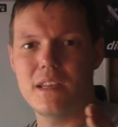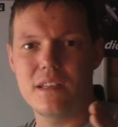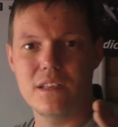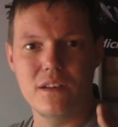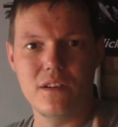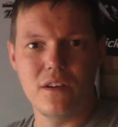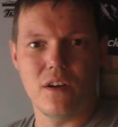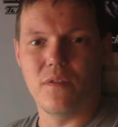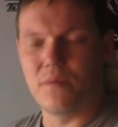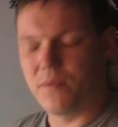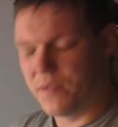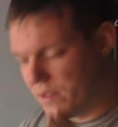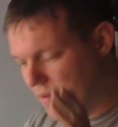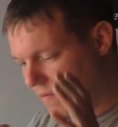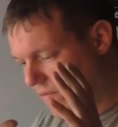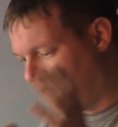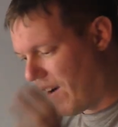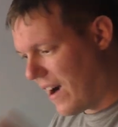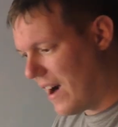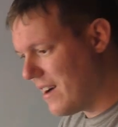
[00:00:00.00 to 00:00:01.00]
You know,
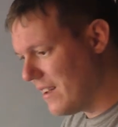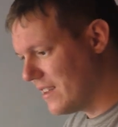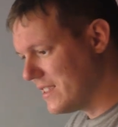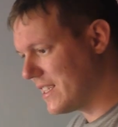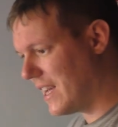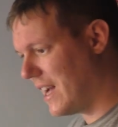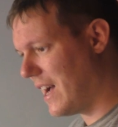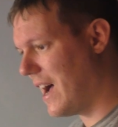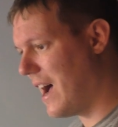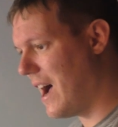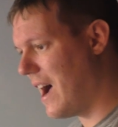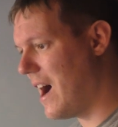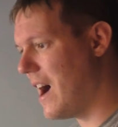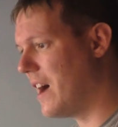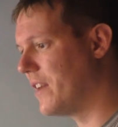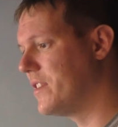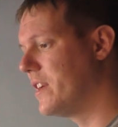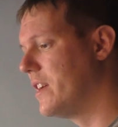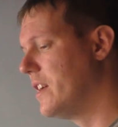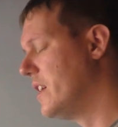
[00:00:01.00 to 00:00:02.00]
files are
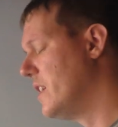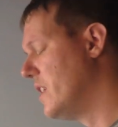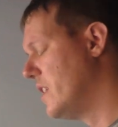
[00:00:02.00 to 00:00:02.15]
hard.